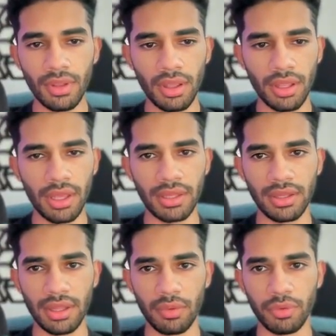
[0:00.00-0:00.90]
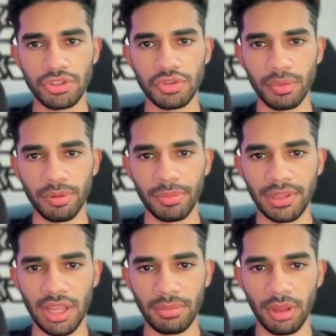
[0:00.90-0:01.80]
And once you
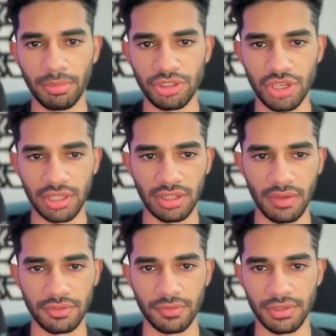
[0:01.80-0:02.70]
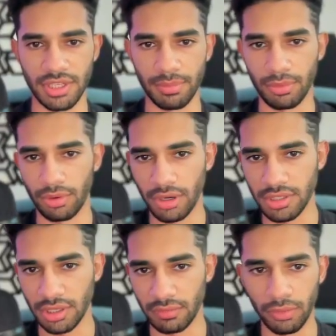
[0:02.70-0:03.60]
implement them, they'll be checked off. So, for example, car
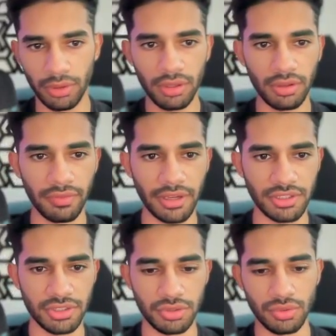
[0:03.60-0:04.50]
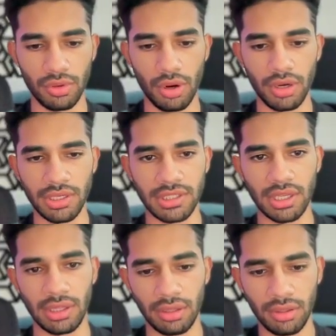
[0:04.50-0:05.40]
detailing in Florida. If I just do car
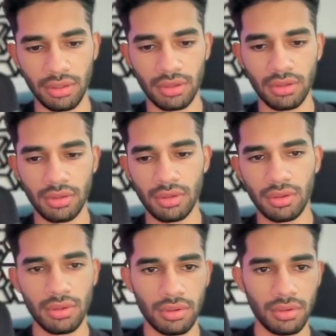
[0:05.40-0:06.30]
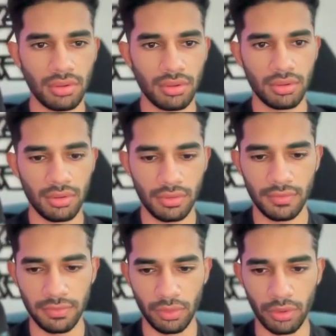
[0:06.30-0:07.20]
detailing,
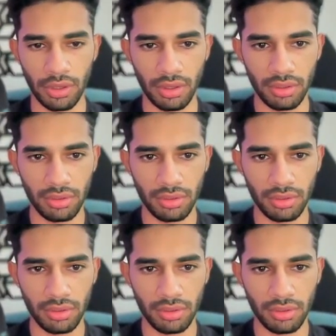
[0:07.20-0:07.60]
Florida.